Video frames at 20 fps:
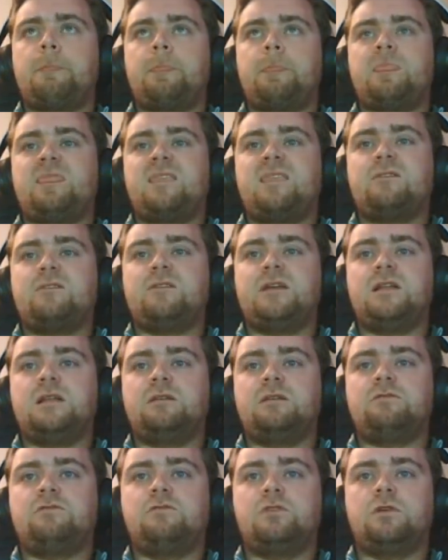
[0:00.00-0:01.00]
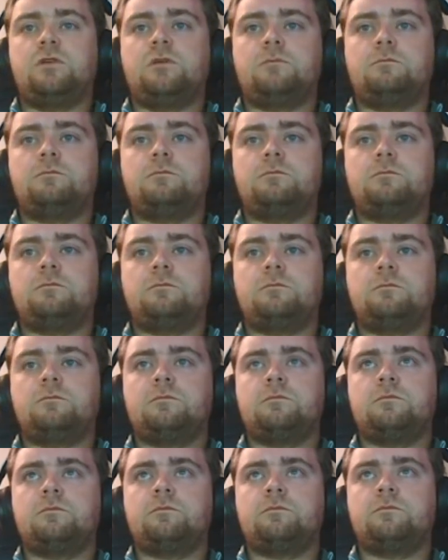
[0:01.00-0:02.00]
Downhill a foot.
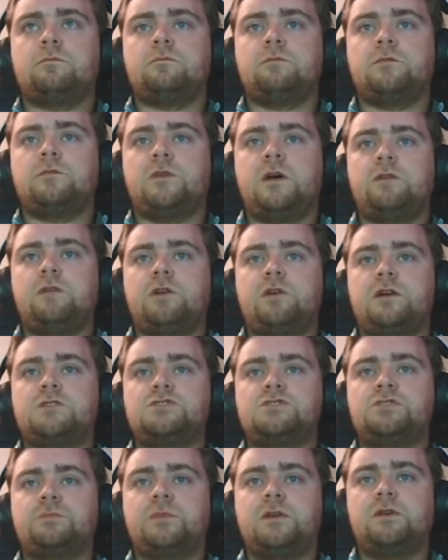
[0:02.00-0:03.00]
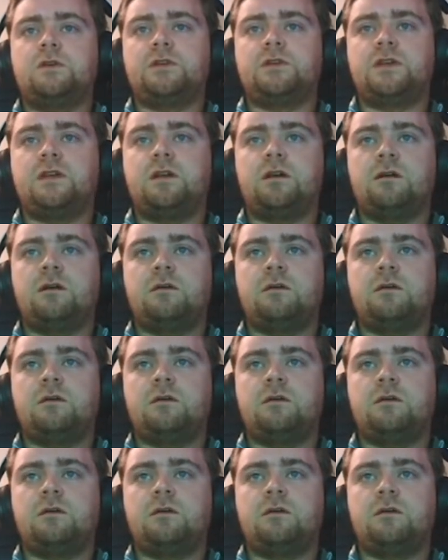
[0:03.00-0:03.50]
5 iron should be good here.